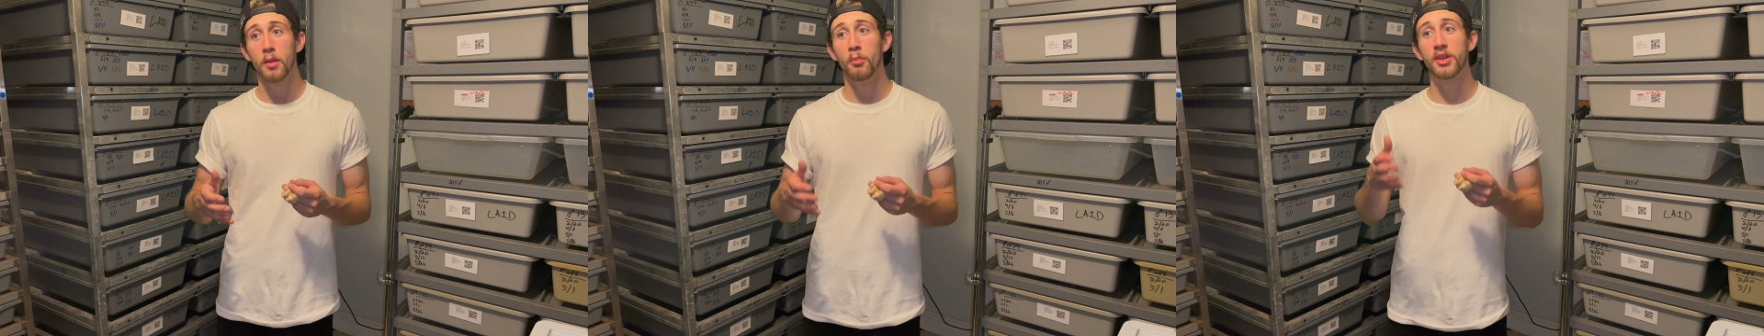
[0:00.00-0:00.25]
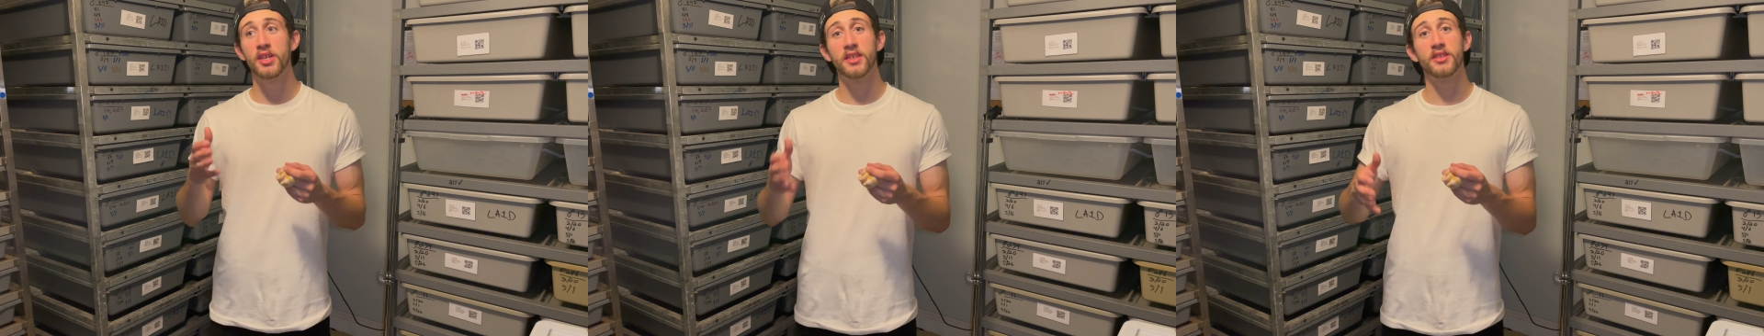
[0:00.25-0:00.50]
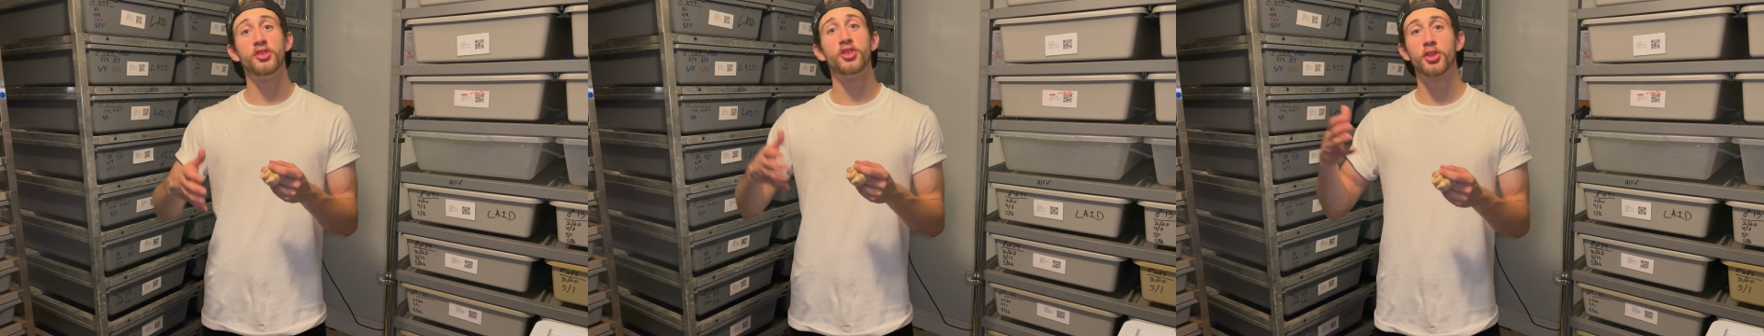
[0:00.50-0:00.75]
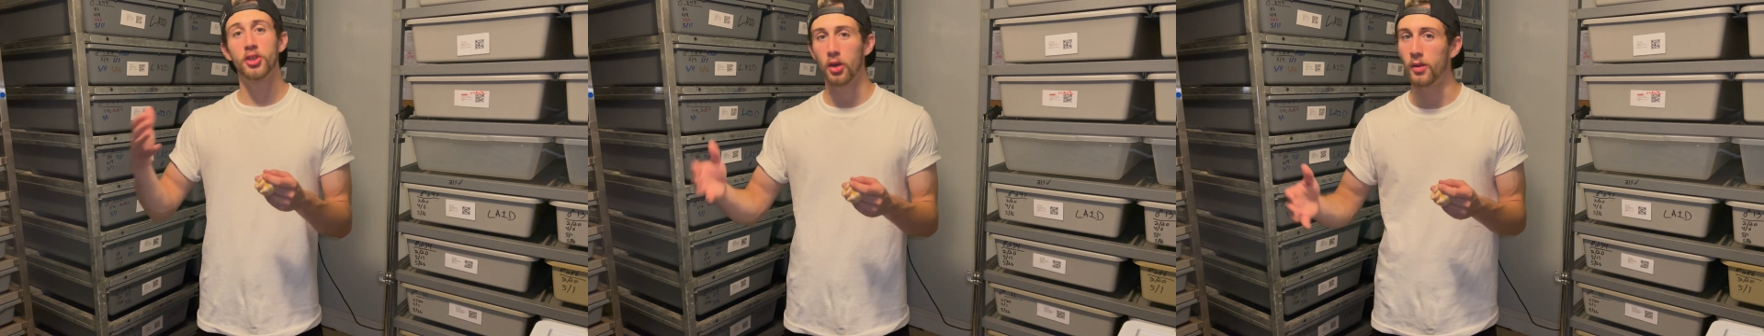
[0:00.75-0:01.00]
but doesn't
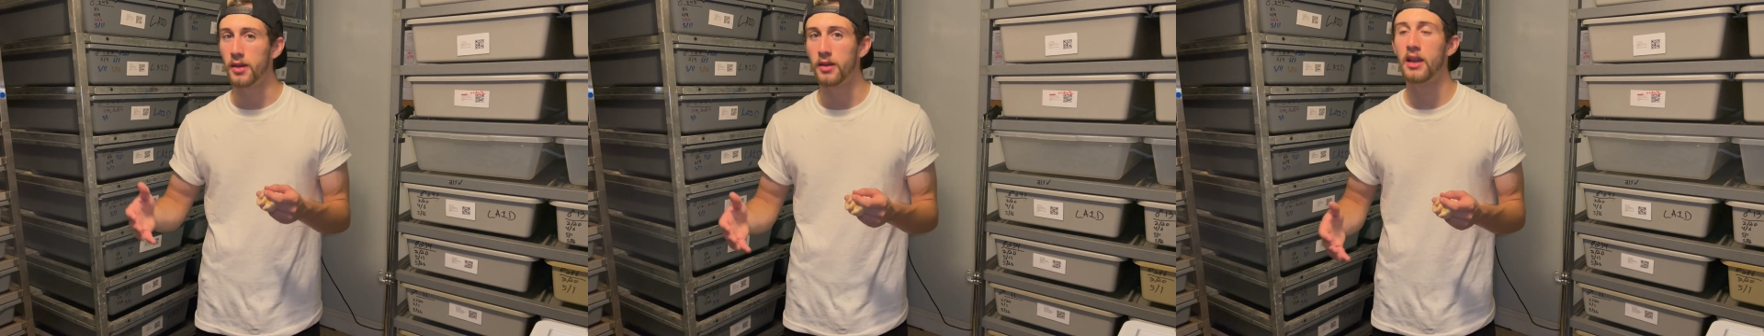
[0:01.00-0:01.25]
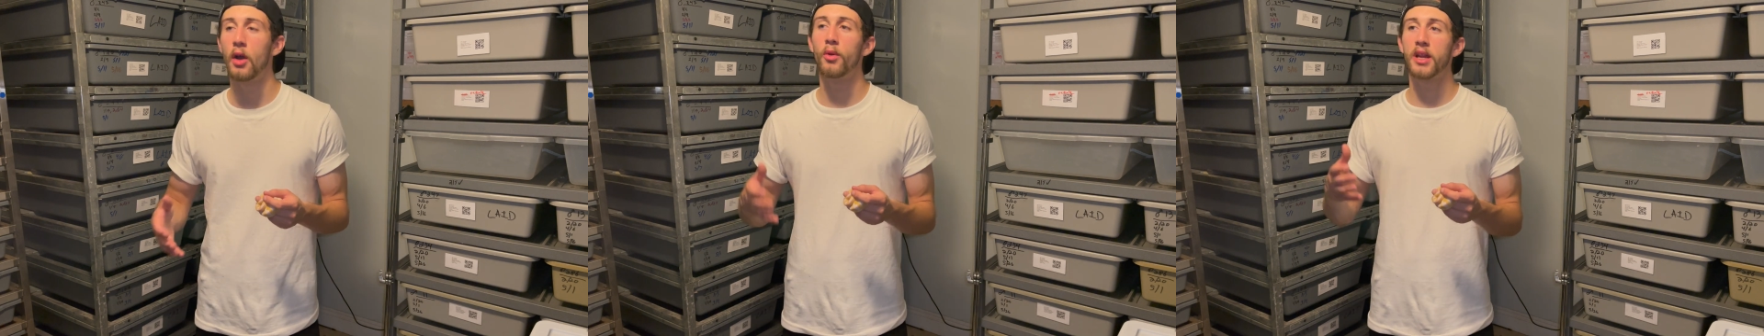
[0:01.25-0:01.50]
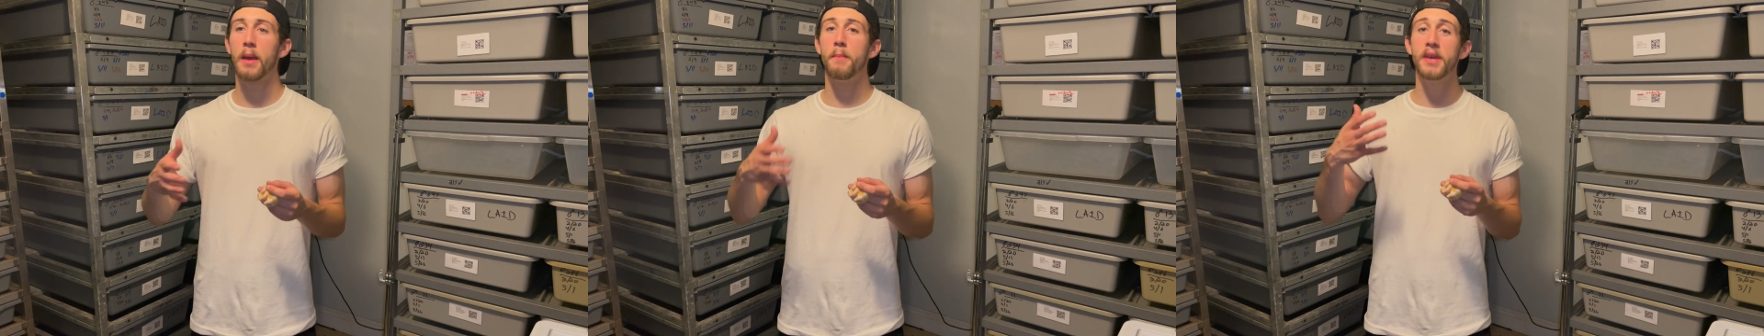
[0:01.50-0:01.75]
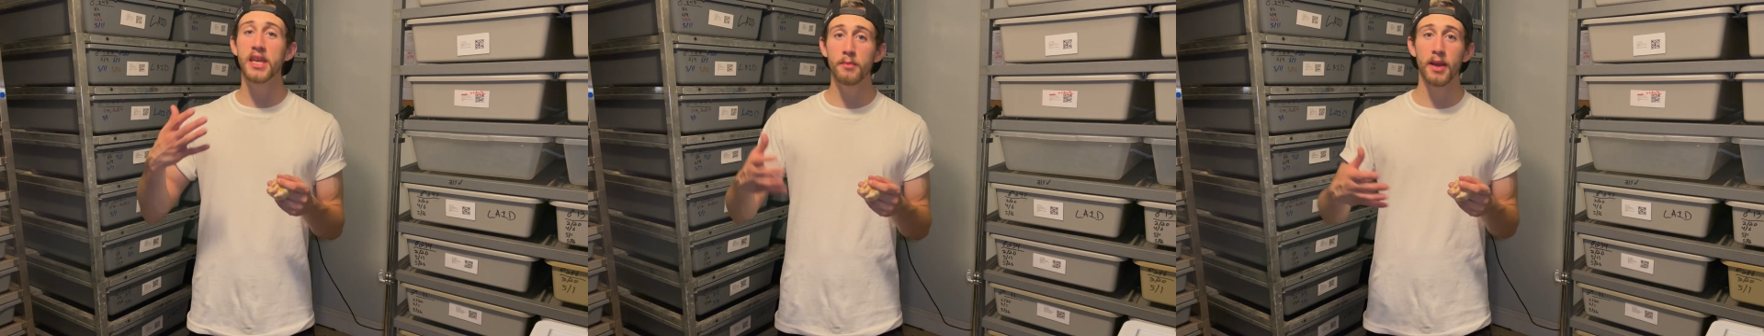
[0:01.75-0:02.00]
show it. Now, what I
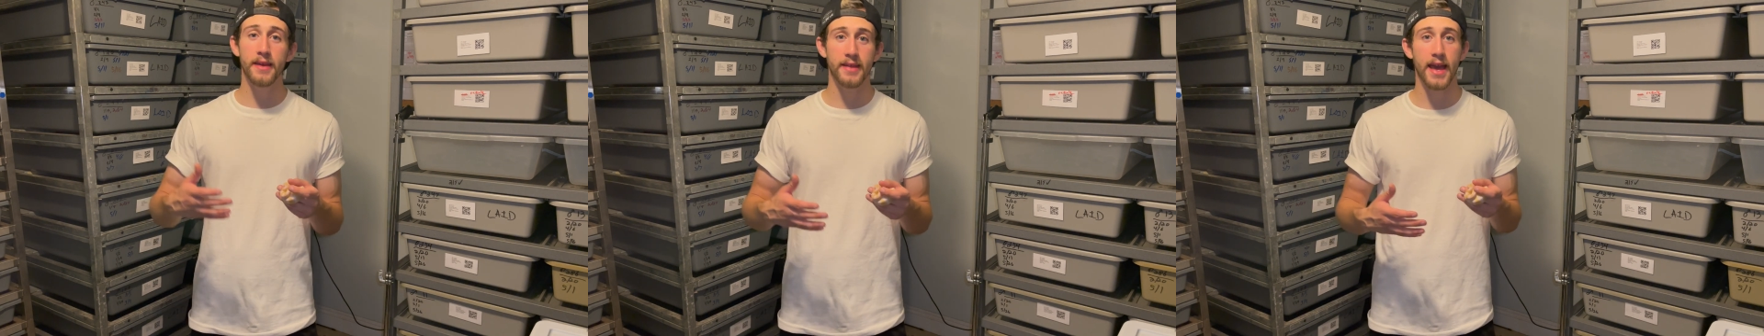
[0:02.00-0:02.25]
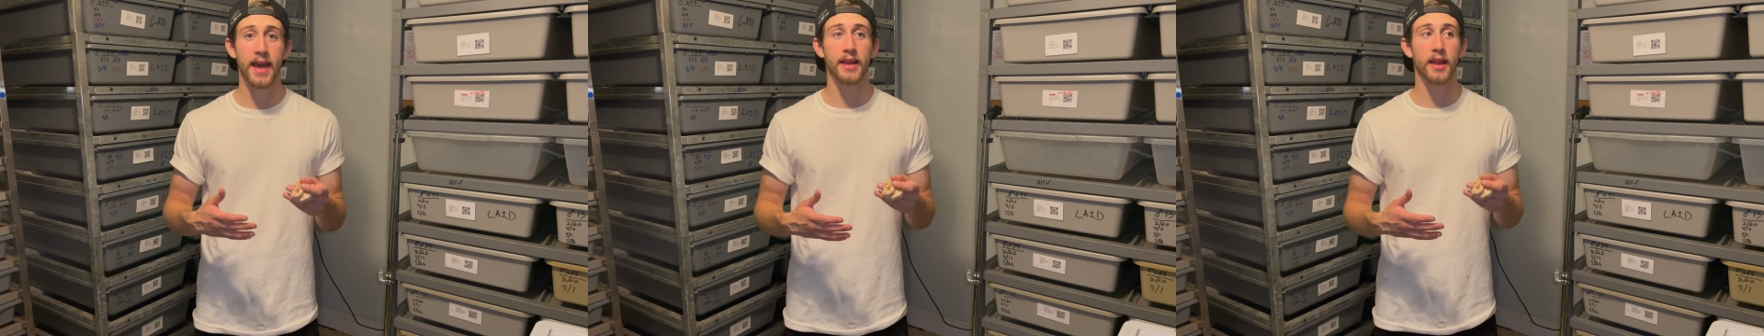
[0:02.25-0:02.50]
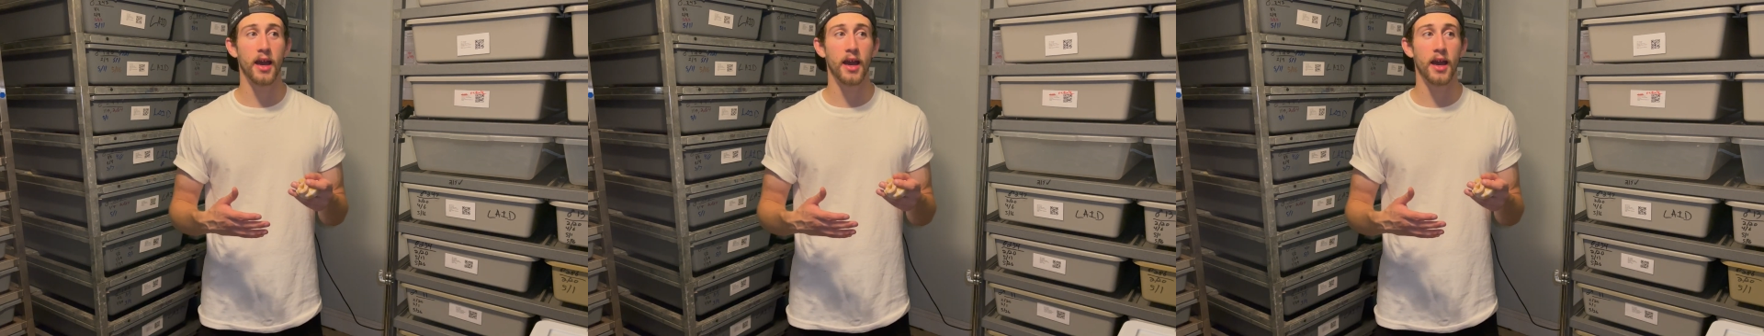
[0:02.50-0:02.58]
mean by that,